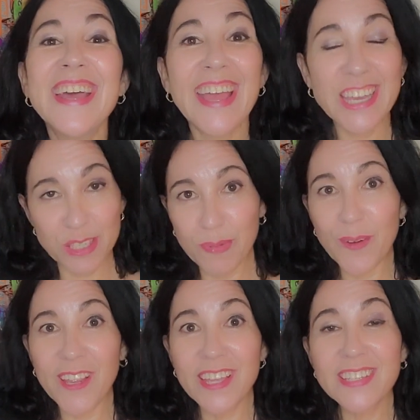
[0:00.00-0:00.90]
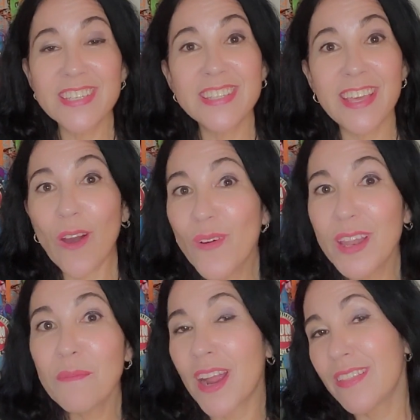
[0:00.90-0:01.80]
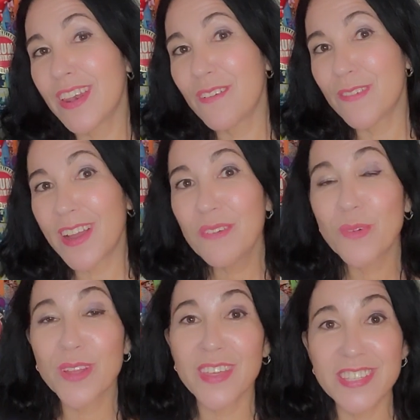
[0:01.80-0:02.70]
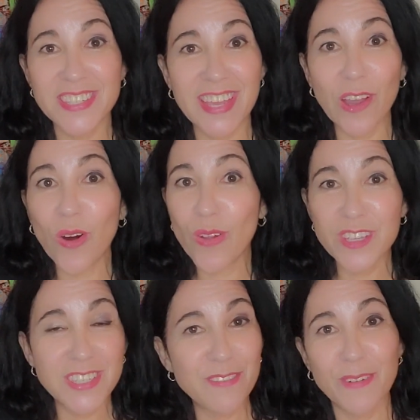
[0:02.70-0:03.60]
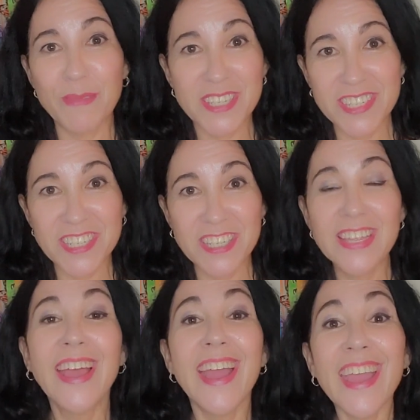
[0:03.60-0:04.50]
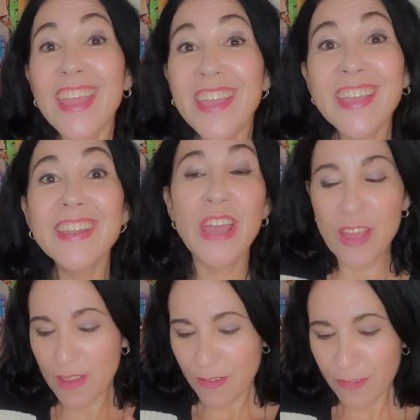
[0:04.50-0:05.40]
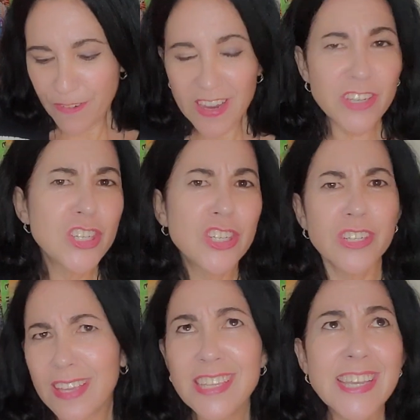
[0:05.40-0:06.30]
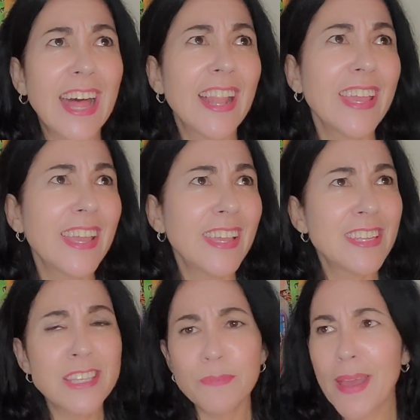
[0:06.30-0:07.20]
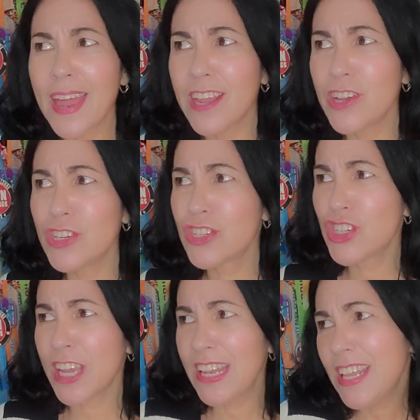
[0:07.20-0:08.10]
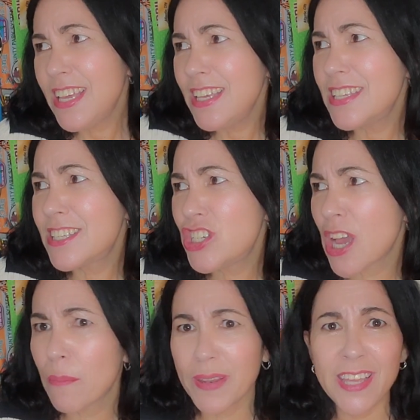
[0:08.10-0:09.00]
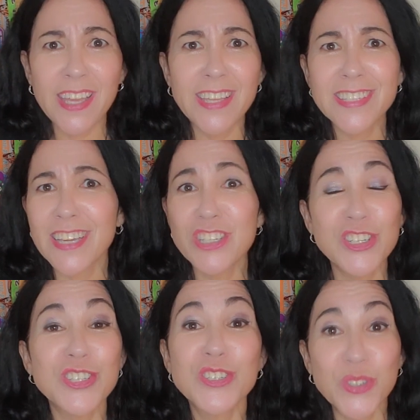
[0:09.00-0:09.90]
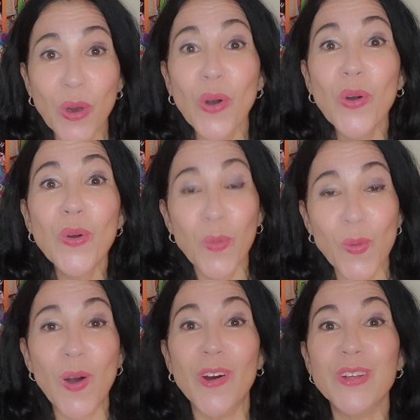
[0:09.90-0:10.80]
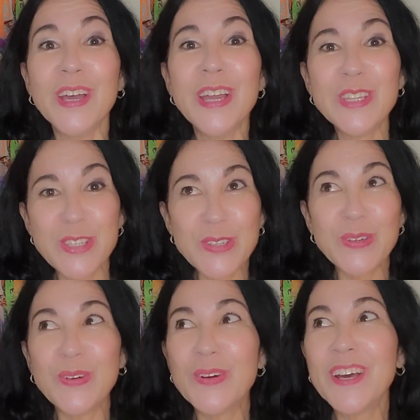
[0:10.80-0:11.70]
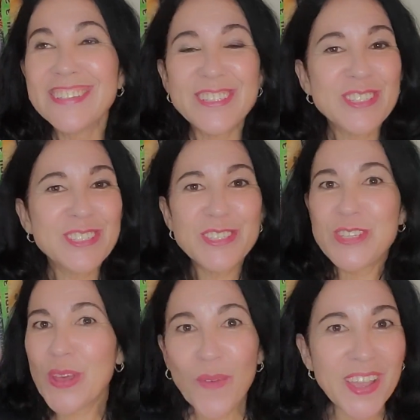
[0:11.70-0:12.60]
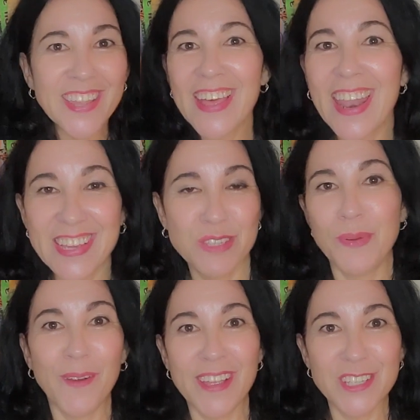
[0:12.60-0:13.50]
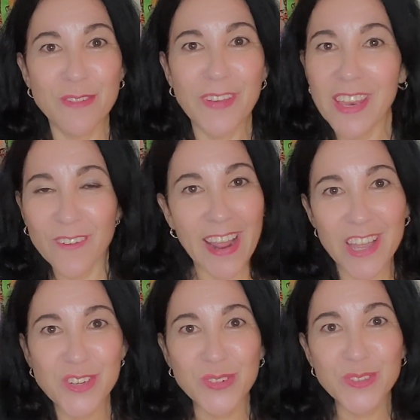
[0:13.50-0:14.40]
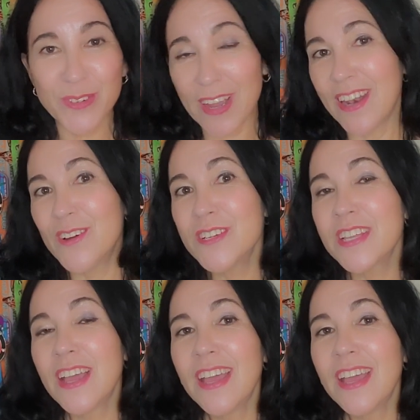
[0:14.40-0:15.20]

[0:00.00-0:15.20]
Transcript: experience. It's the only marathon I've run where they say all these different messages in French, Italian, Spanish, Chinese, Japanese. It's just so cool to just soak in that experience of international runners.